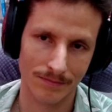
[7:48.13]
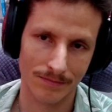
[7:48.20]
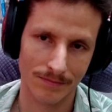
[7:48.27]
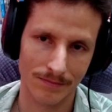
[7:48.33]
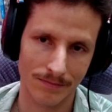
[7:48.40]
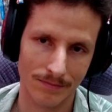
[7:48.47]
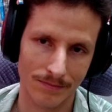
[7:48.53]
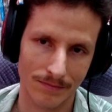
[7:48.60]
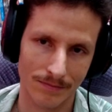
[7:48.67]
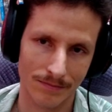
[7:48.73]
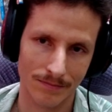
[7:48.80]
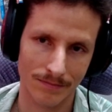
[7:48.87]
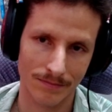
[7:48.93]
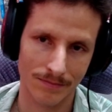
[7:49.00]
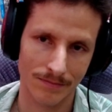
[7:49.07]

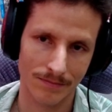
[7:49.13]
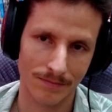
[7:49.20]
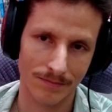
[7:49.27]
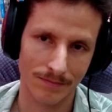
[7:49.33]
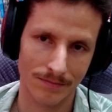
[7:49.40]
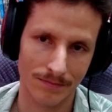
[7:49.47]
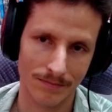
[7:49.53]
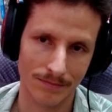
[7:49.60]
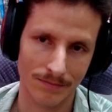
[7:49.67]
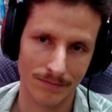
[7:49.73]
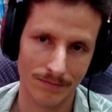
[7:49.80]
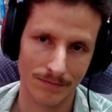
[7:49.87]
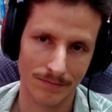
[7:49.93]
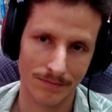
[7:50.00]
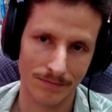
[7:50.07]

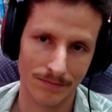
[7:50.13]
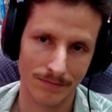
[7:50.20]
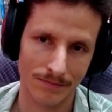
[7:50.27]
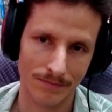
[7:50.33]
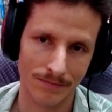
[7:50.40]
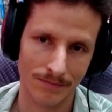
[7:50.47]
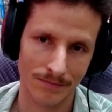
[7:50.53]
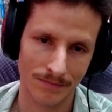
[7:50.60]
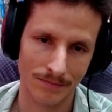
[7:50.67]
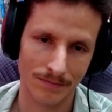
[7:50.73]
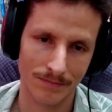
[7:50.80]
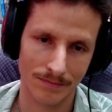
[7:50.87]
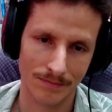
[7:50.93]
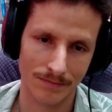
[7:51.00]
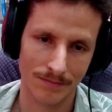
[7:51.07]

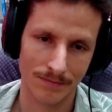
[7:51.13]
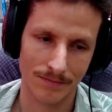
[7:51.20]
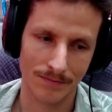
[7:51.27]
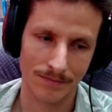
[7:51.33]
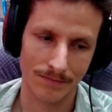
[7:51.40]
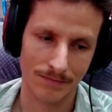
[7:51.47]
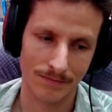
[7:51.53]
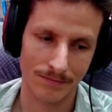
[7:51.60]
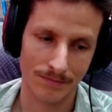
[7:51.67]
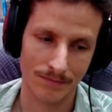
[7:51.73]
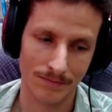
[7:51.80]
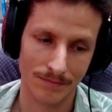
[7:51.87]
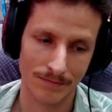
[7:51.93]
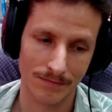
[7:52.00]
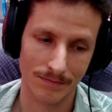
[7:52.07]

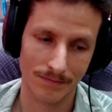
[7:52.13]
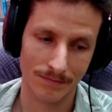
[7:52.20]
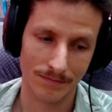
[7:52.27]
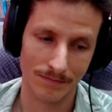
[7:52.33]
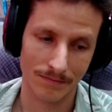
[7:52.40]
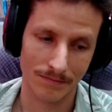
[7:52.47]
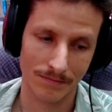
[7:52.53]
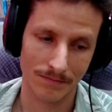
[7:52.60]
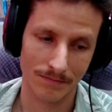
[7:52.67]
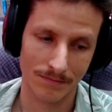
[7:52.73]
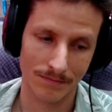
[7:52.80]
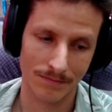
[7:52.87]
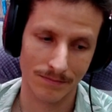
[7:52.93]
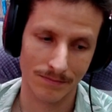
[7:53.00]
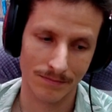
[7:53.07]

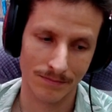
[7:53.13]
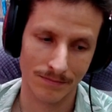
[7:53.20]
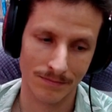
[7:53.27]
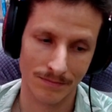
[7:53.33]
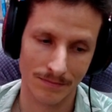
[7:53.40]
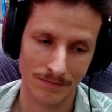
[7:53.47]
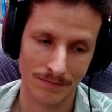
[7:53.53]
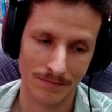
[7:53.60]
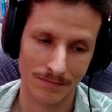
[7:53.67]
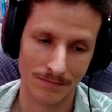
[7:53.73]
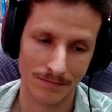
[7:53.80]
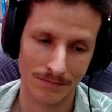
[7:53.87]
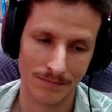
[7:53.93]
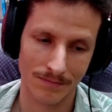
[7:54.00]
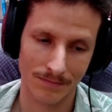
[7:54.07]

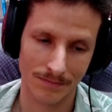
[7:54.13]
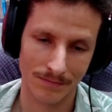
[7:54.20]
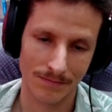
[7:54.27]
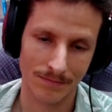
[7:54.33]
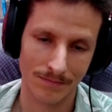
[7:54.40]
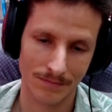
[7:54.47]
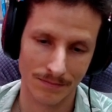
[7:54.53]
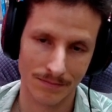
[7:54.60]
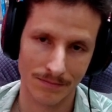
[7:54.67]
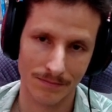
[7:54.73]
This person isn't speaking.